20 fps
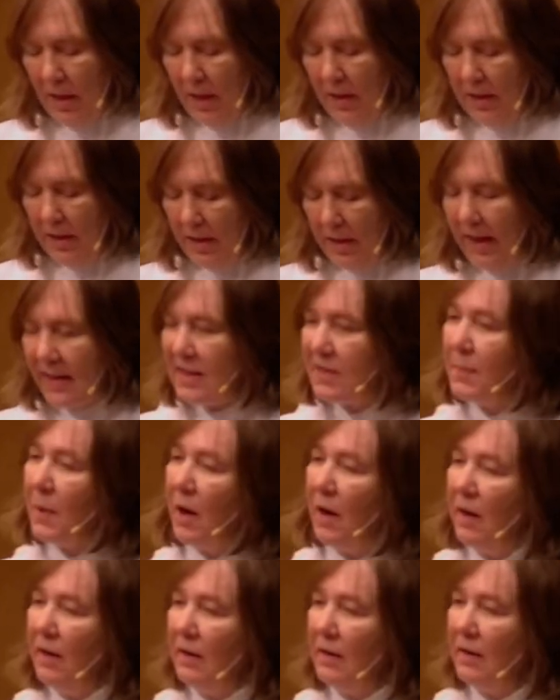The next
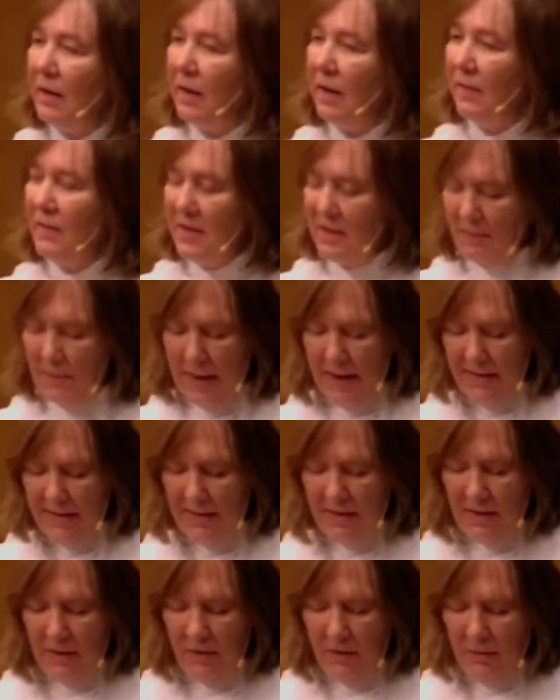part of this
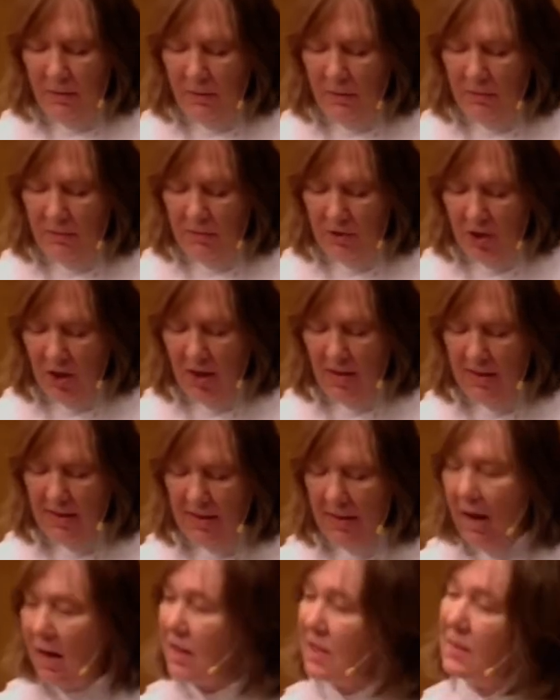passage from John's
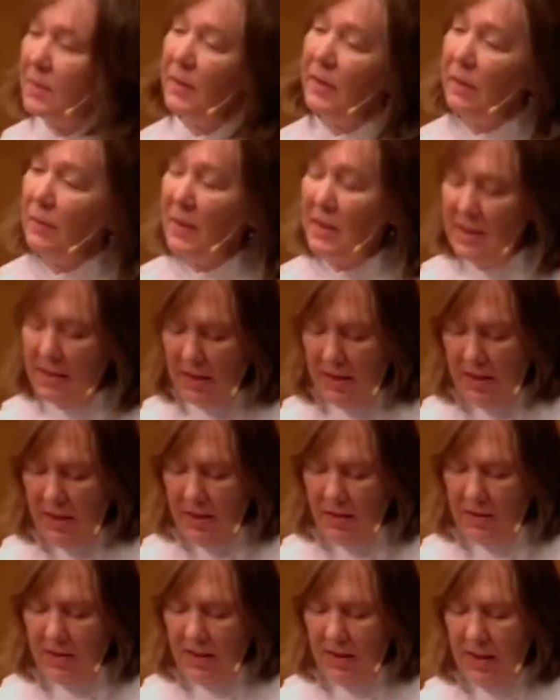gospel that we didn't
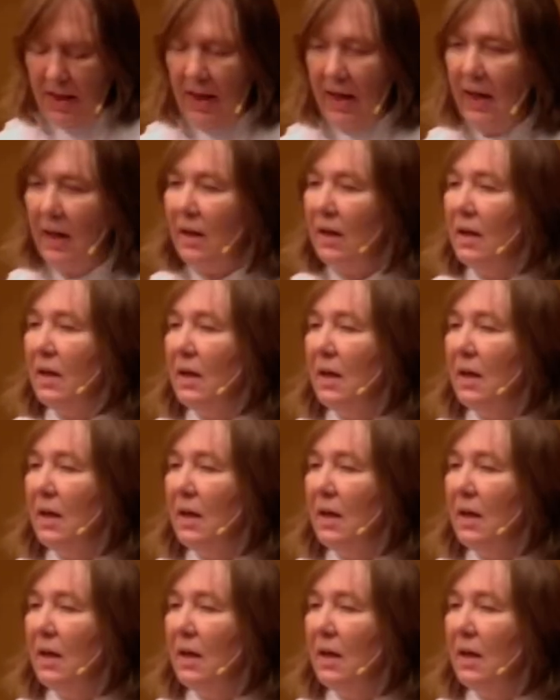hear today,